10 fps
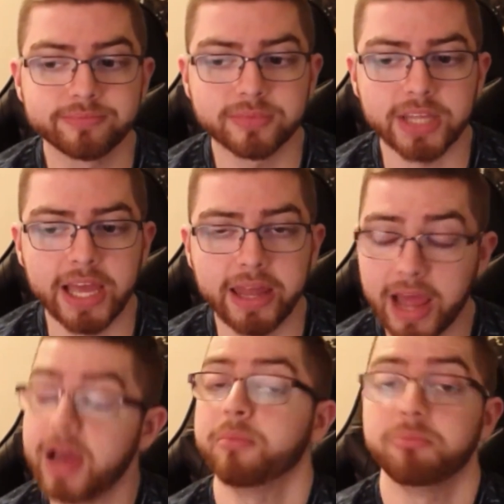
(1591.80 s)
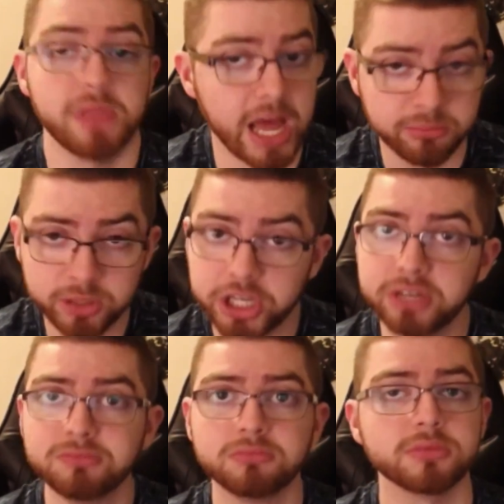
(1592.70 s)
And I'm
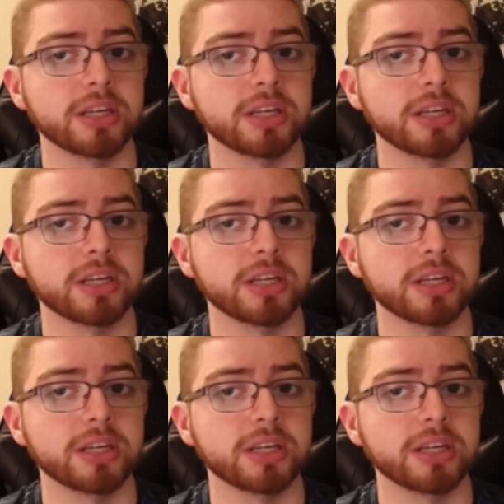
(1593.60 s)
good.